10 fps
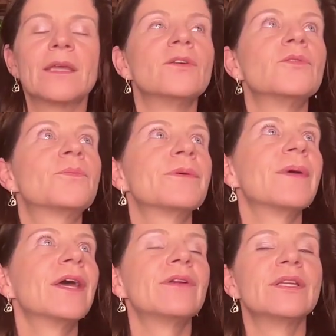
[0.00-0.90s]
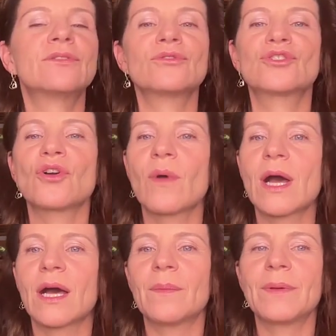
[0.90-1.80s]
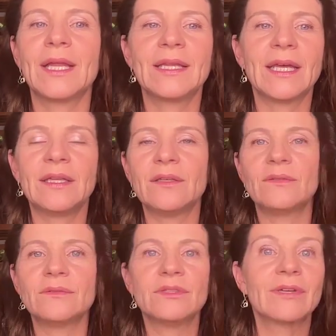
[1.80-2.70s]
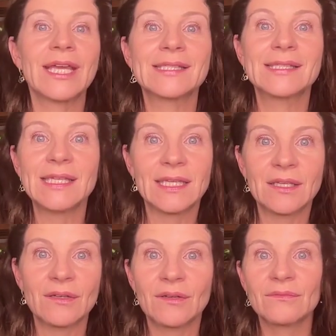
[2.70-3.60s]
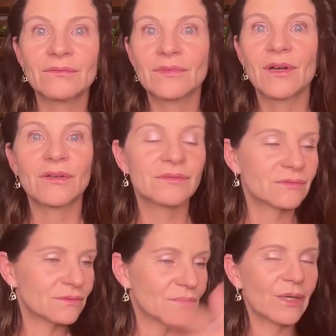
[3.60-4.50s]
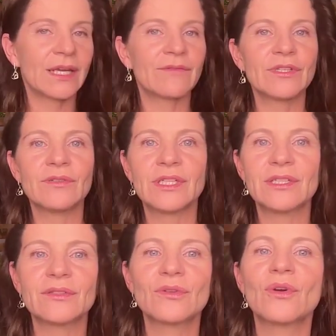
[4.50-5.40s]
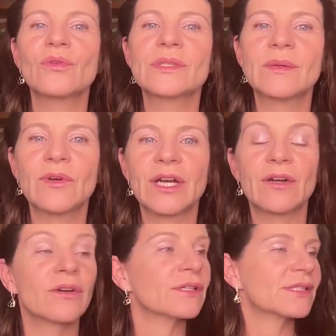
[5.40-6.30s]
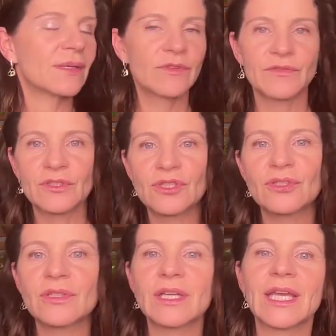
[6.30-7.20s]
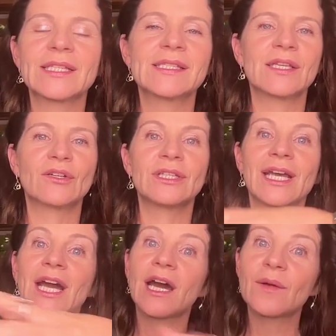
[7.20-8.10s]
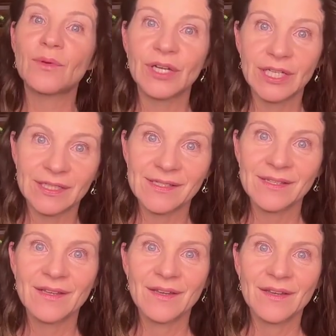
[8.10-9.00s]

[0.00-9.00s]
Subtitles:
You're preparing to show up, and then you get sick on whenever you needed to go somewhere, or some of your children get sick, or the car breaks,